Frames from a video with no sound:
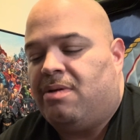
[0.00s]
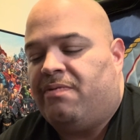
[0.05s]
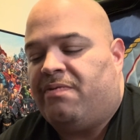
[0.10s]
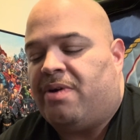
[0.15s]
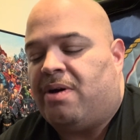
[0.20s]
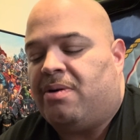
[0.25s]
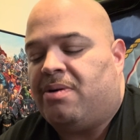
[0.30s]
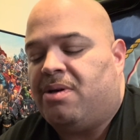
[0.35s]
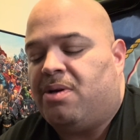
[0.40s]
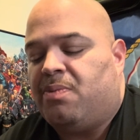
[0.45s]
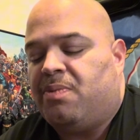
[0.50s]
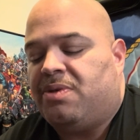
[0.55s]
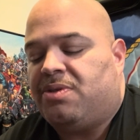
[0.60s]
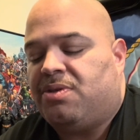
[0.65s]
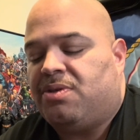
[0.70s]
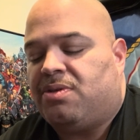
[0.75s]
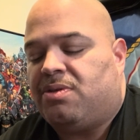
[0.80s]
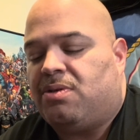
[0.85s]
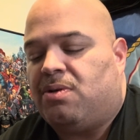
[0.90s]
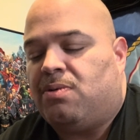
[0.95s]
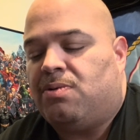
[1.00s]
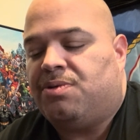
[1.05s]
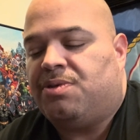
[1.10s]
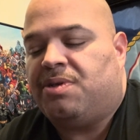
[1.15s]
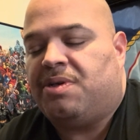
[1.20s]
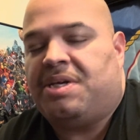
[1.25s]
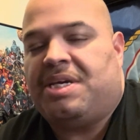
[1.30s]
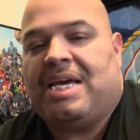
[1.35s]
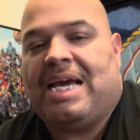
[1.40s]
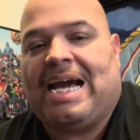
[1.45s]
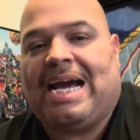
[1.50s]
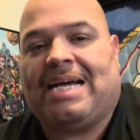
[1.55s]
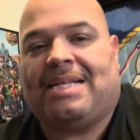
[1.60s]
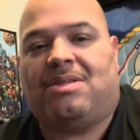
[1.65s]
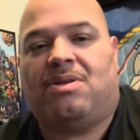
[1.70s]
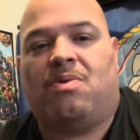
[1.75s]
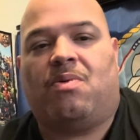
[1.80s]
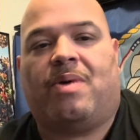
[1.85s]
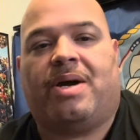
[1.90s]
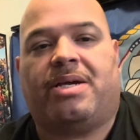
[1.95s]
Falcon and Winter Soldier, he had
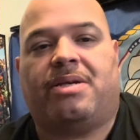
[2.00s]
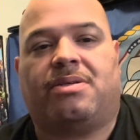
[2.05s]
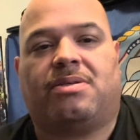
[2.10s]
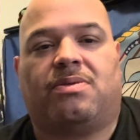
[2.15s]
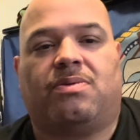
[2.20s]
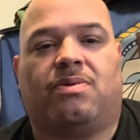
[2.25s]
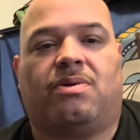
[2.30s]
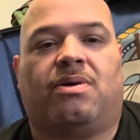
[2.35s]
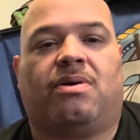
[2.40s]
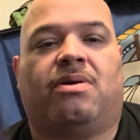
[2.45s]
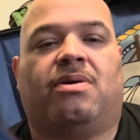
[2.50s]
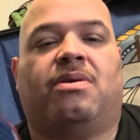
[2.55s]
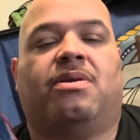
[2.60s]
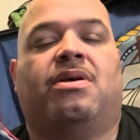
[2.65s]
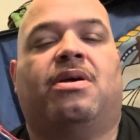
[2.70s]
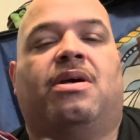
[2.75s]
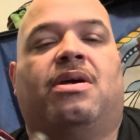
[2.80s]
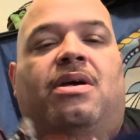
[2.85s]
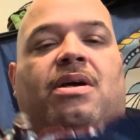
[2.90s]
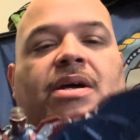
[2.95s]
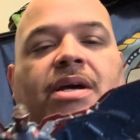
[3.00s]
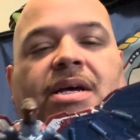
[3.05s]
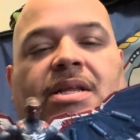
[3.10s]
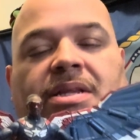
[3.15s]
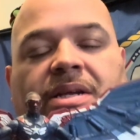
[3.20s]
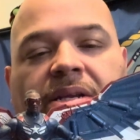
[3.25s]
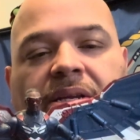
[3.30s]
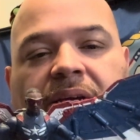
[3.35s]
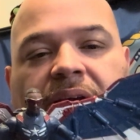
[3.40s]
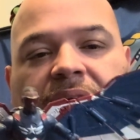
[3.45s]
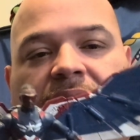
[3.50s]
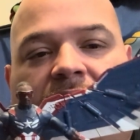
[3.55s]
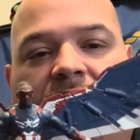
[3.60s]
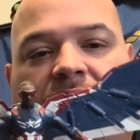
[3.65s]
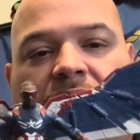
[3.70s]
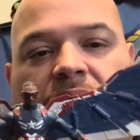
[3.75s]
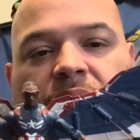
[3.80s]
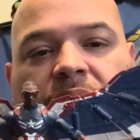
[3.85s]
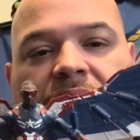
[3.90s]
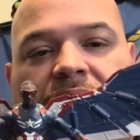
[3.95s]
the white suit on, and then he
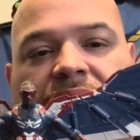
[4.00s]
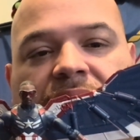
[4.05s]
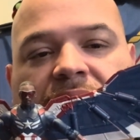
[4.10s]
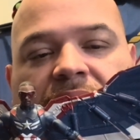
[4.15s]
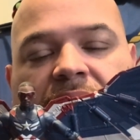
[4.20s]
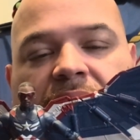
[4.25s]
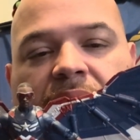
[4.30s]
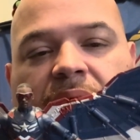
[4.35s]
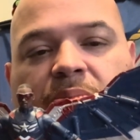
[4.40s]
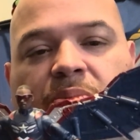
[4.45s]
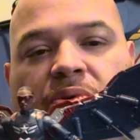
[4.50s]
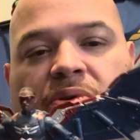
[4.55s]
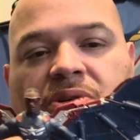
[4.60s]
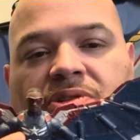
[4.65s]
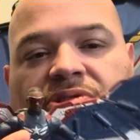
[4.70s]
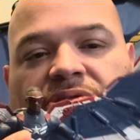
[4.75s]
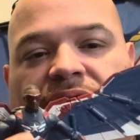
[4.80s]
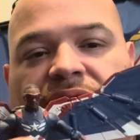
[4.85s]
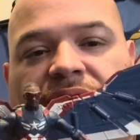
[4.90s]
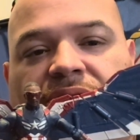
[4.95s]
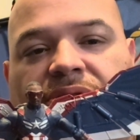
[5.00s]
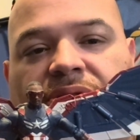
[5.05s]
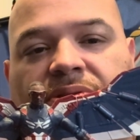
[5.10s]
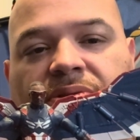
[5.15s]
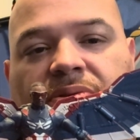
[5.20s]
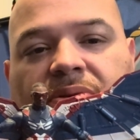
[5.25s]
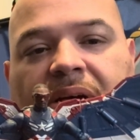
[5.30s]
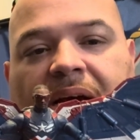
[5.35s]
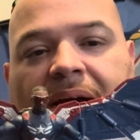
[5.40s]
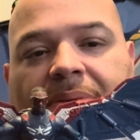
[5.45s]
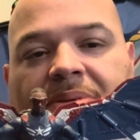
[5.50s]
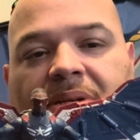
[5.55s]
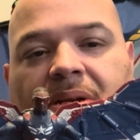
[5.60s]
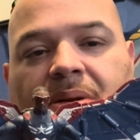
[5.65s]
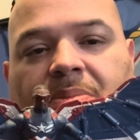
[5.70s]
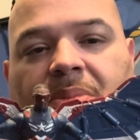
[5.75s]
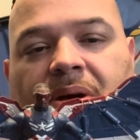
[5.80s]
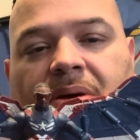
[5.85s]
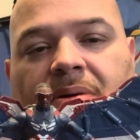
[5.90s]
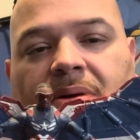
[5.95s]
switched to the more traditional Captain
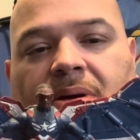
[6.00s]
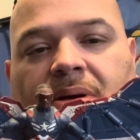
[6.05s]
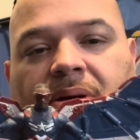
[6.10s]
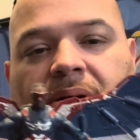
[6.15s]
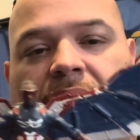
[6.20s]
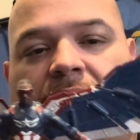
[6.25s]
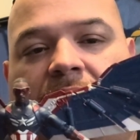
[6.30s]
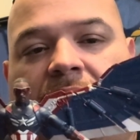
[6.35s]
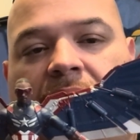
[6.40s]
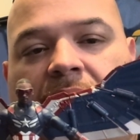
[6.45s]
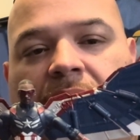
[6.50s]
America